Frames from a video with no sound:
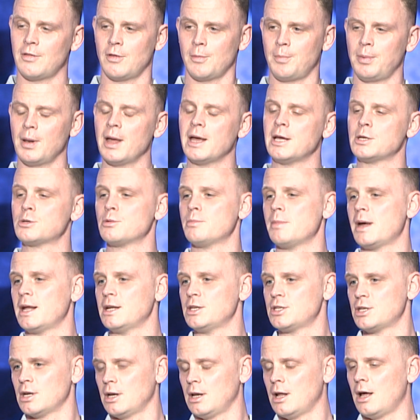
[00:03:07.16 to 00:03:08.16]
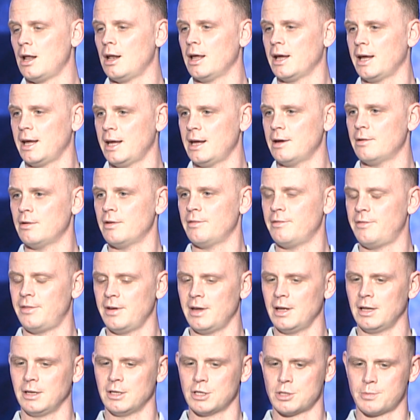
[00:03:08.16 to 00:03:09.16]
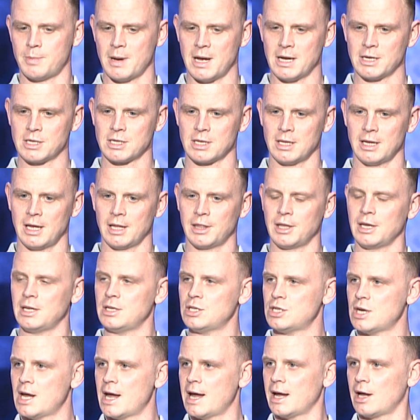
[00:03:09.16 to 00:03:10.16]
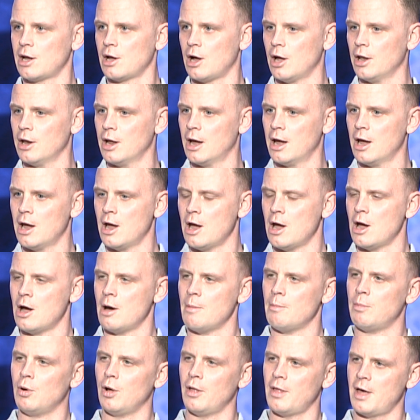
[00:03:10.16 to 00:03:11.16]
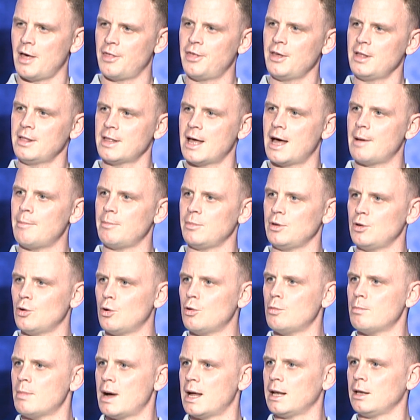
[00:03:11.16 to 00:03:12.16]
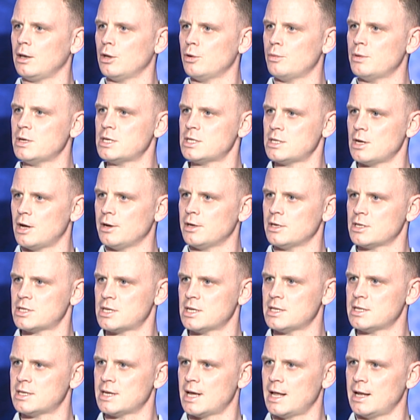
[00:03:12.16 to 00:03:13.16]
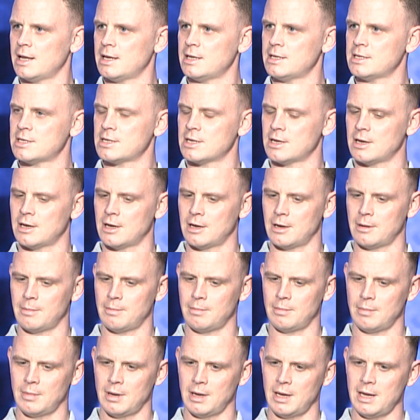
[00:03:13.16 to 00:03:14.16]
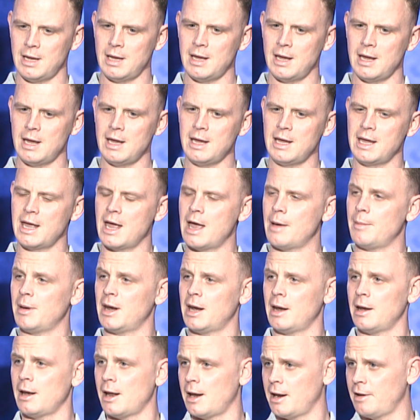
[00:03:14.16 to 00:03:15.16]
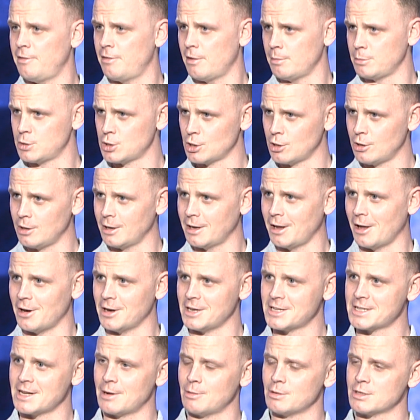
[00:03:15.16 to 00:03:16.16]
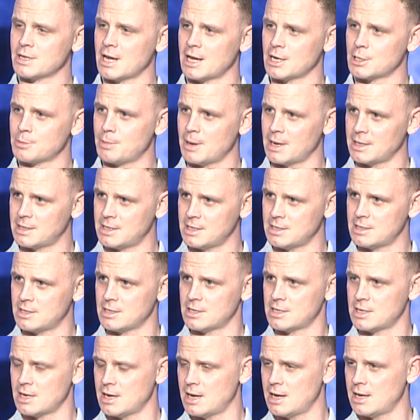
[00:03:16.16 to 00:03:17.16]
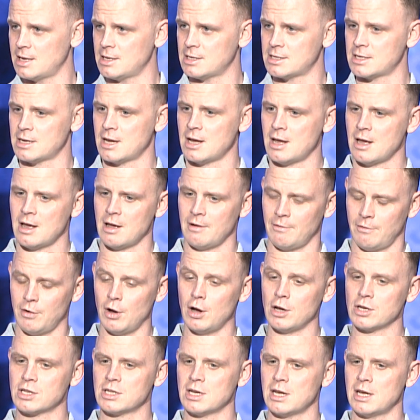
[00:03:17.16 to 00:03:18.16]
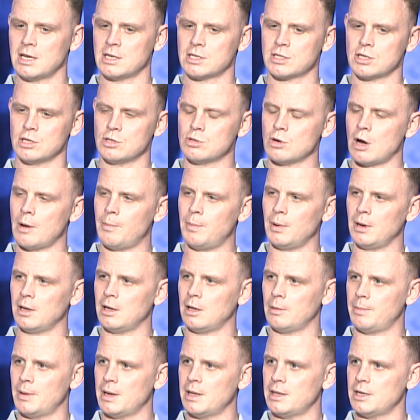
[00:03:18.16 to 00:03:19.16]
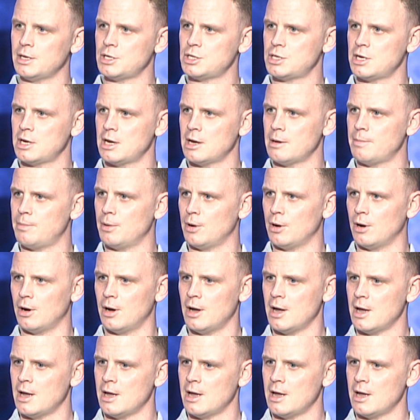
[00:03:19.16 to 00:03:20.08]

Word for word: the players we mentioned, Lolohea and Field especially, I think Jake Connor. But I think that young man, Lewis Dodd at St Helens, um, he, he came in, and, and if I'm totally honest, I was expecting to Saints, for Saints to drop a little bit this year, but